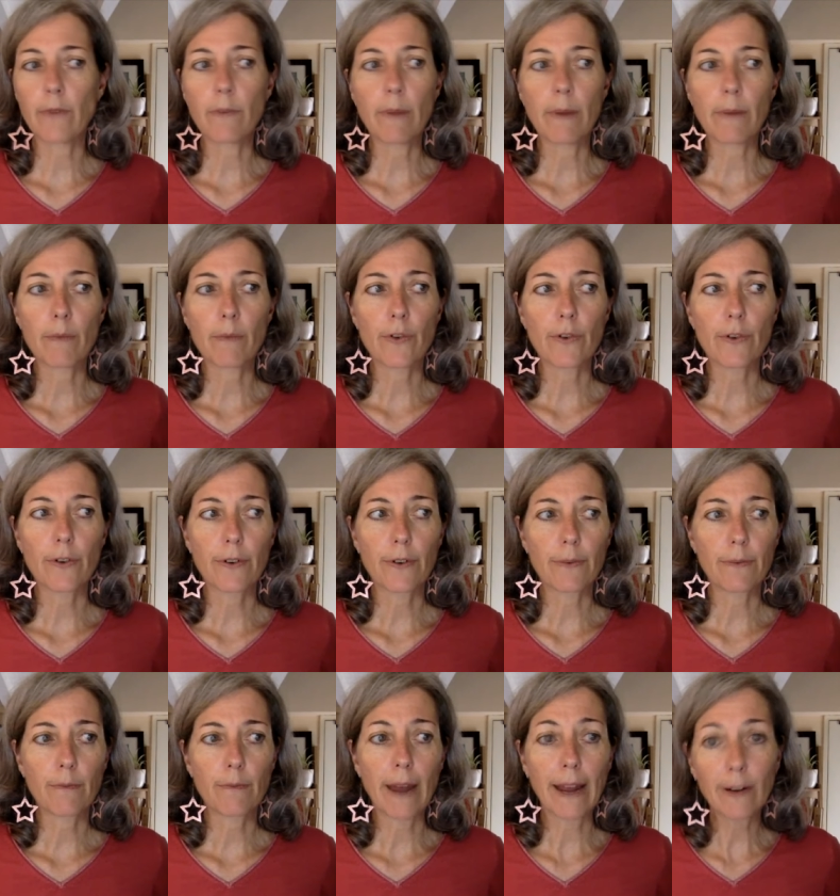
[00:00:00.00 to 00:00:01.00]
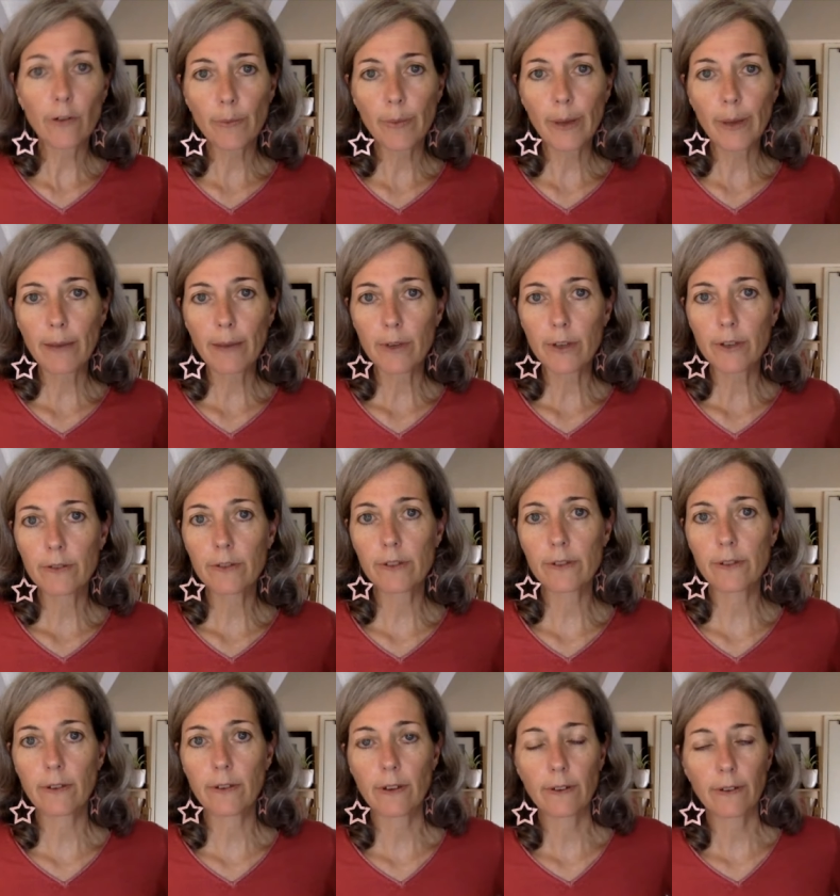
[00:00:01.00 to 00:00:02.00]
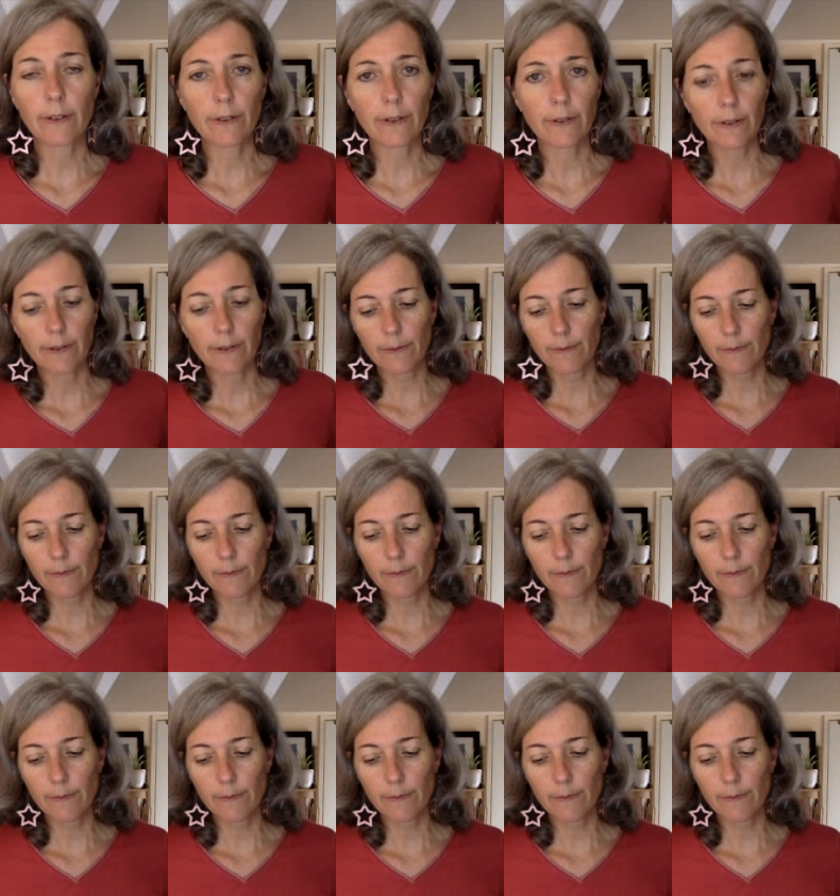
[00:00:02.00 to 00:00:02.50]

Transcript: remember micropayments, the